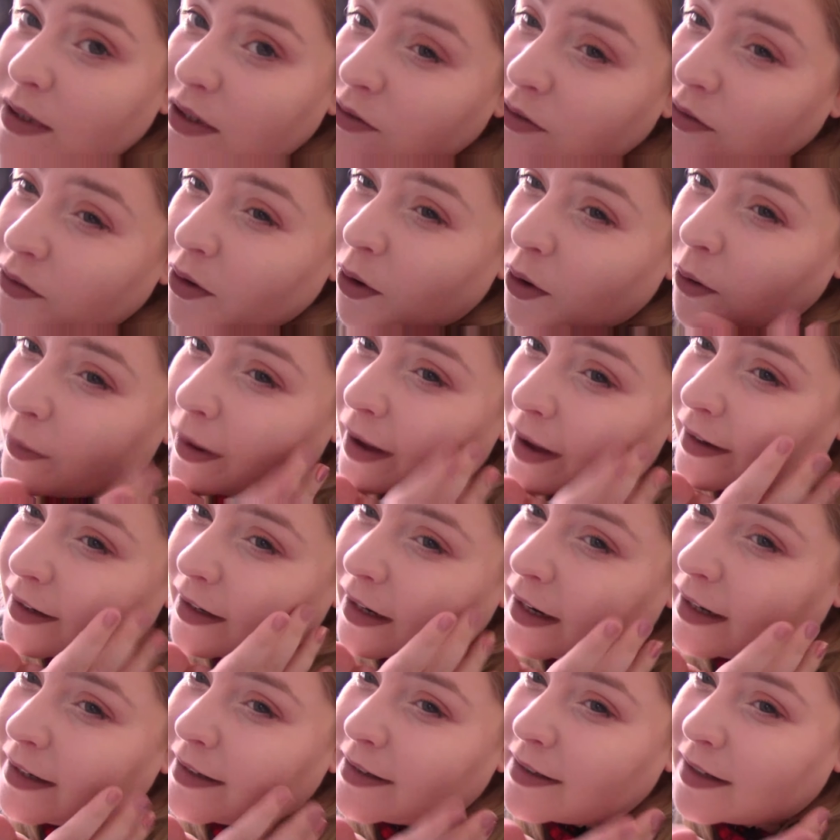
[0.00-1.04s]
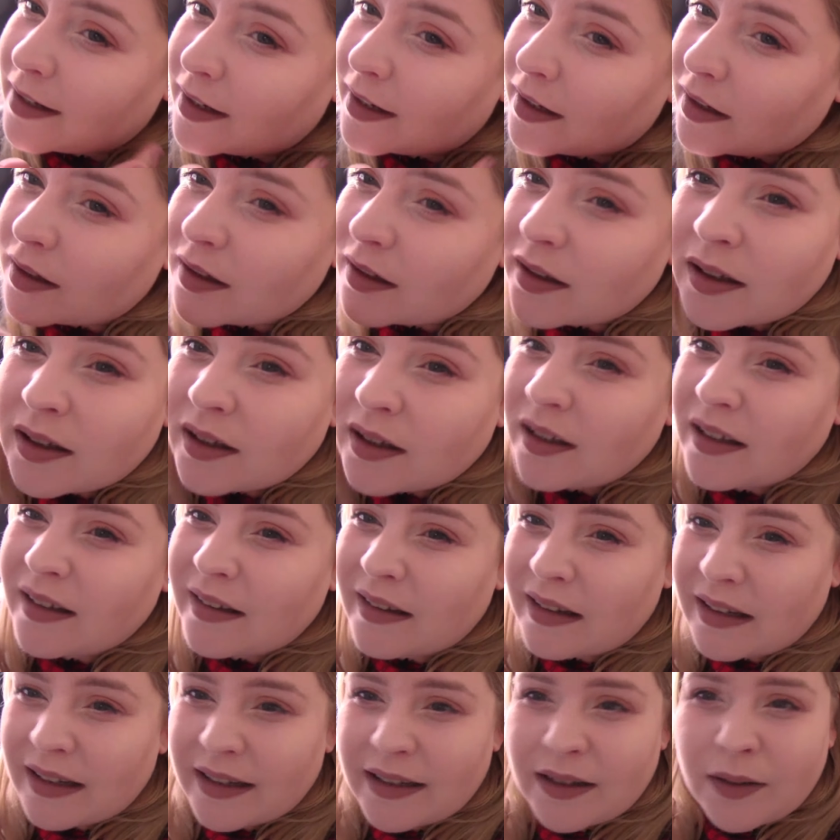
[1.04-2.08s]
sort of coagulating
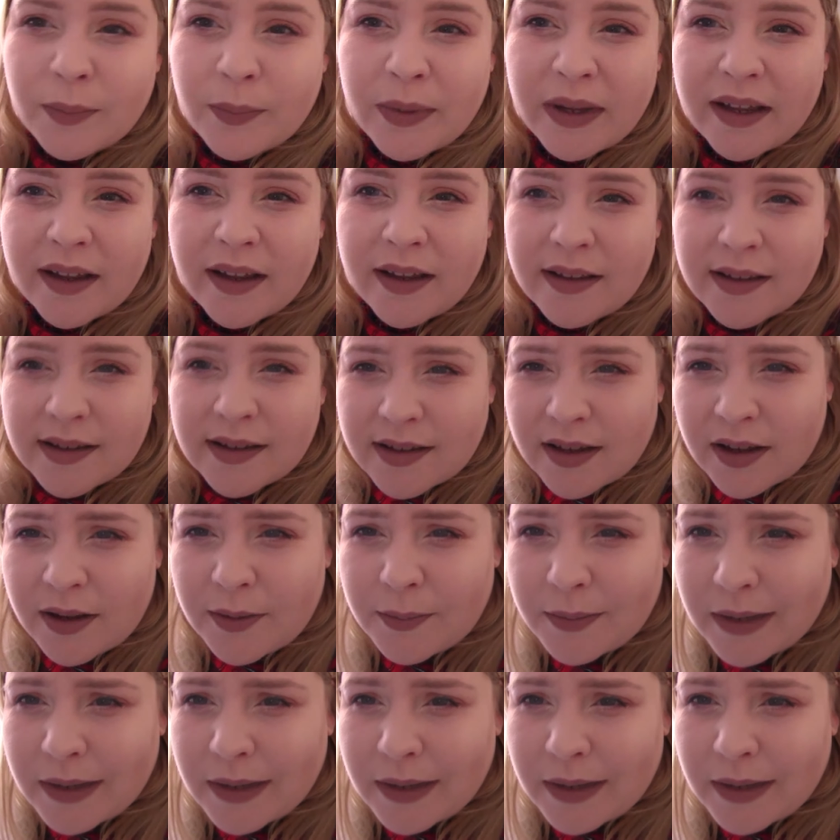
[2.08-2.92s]
a little bit in certain